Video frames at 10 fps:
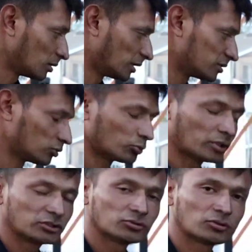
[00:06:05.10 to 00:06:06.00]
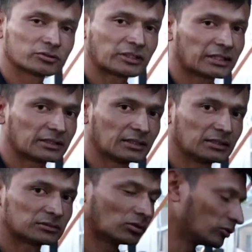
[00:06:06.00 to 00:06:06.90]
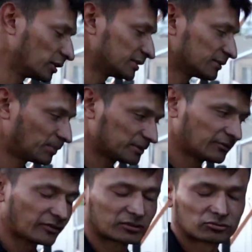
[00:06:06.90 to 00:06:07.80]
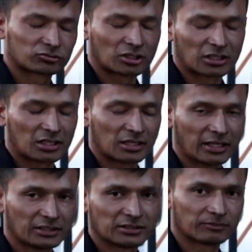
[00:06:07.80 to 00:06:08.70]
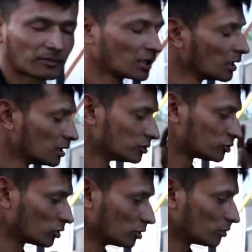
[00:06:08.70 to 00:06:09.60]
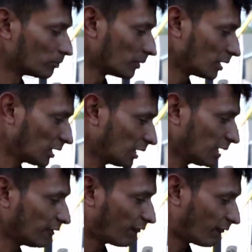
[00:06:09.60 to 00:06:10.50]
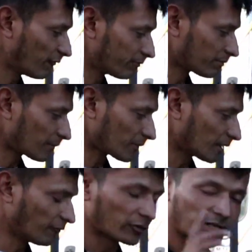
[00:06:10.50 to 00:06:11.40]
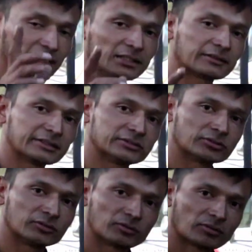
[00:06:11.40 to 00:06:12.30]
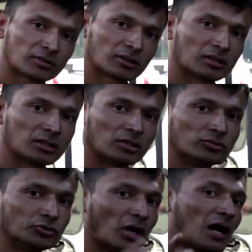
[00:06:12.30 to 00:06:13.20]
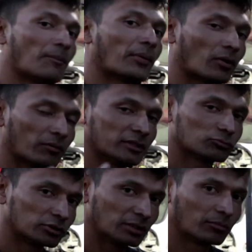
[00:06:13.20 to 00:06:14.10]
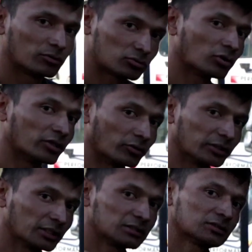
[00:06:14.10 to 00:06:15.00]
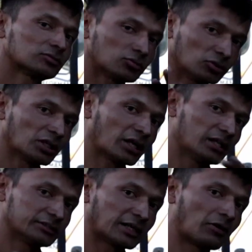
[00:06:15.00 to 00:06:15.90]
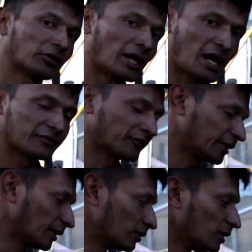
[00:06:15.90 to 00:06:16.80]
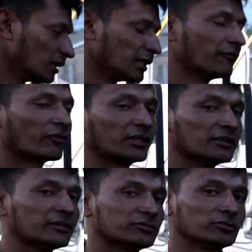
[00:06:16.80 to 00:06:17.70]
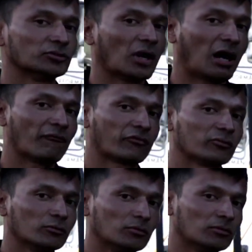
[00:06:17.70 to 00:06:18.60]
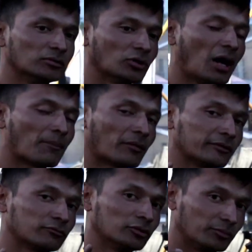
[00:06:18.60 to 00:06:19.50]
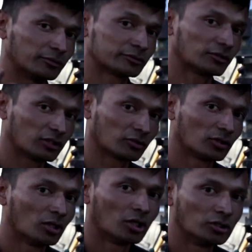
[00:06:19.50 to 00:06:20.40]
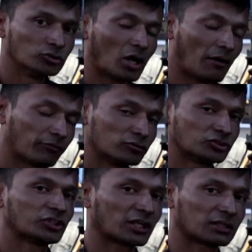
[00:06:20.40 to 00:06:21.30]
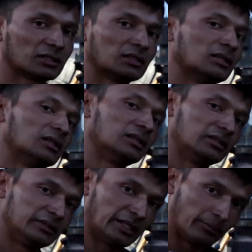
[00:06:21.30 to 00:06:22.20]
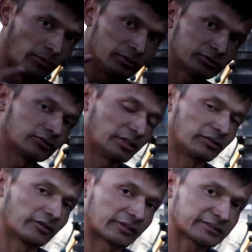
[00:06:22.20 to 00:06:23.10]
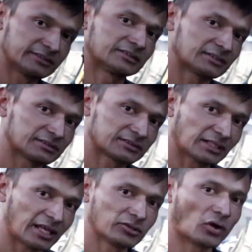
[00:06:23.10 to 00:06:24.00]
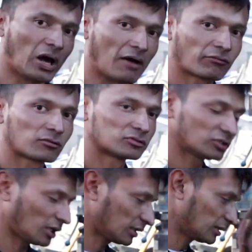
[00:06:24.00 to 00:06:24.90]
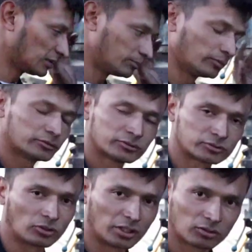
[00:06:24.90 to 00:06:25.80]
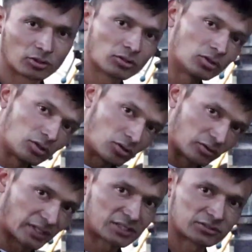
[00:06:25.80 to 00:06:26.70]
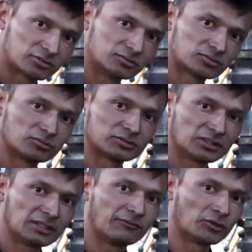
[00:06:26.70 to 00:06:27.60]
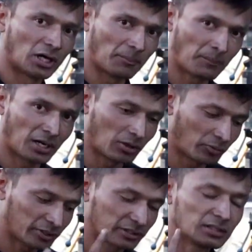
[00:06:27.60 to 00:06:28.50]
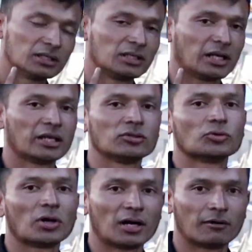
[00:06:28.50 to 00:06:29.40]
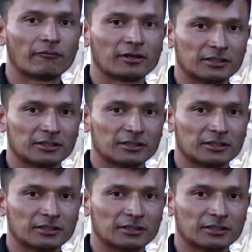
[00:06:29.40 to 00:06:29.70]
The situation goes like this on this specific engine. So if for any reason you have problems with the boost solenoid, this is something else that I want to add right now. If for any reason you have problems with the boost solenoid, you have to check the boost solenoid resistance, and you have to check the boost solenoid connections to see if you have power and you have